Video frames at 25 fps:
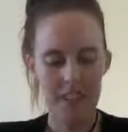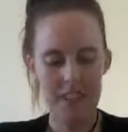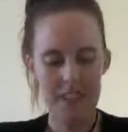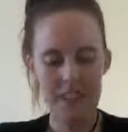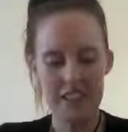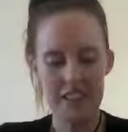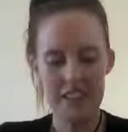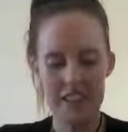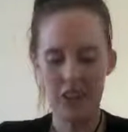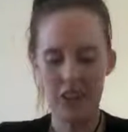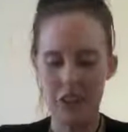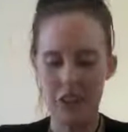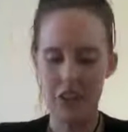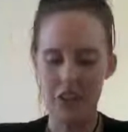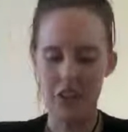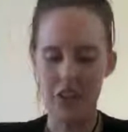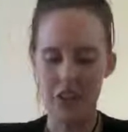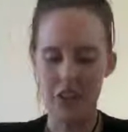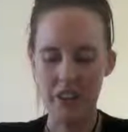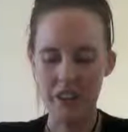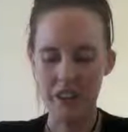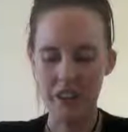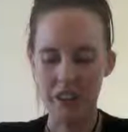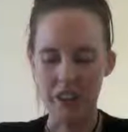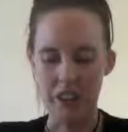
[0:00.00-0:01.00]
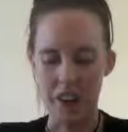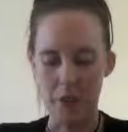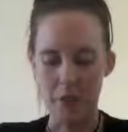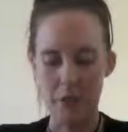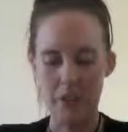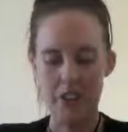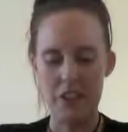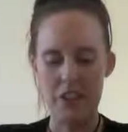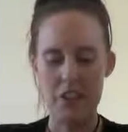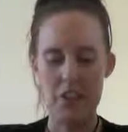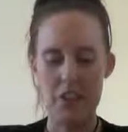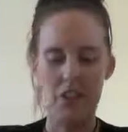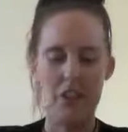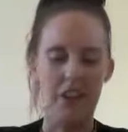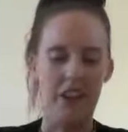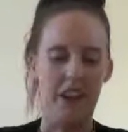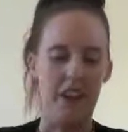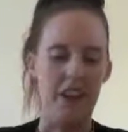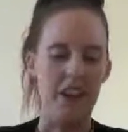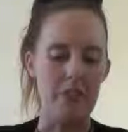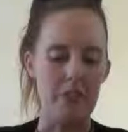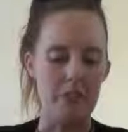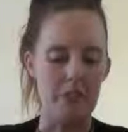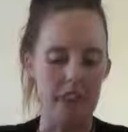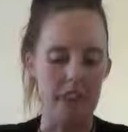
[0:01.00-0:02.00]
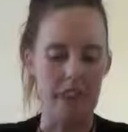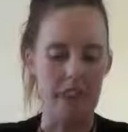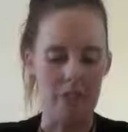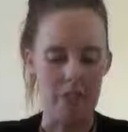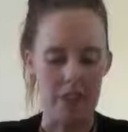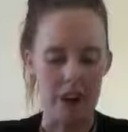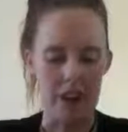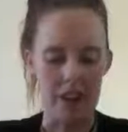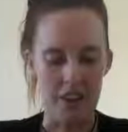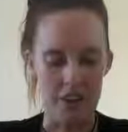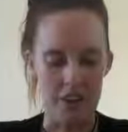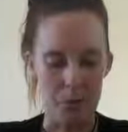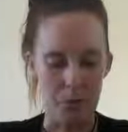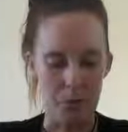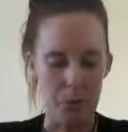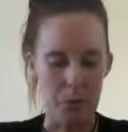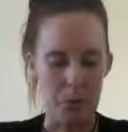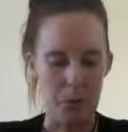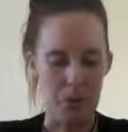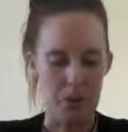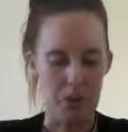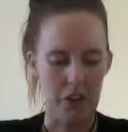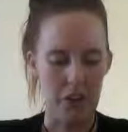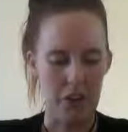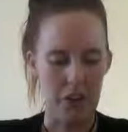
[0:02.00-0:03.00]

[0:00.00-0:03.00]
So yeah, I wanted to create a really rounded book.